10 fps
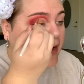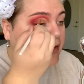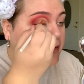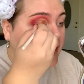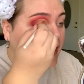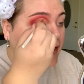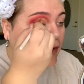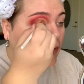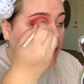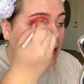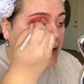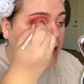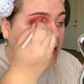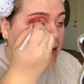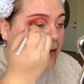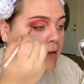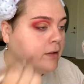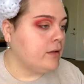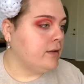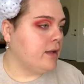to do this initial look,
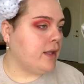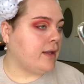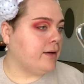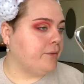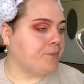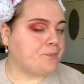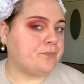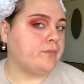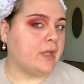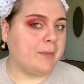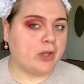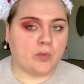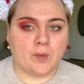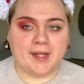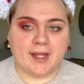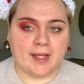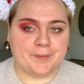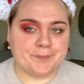so I'm just winging it.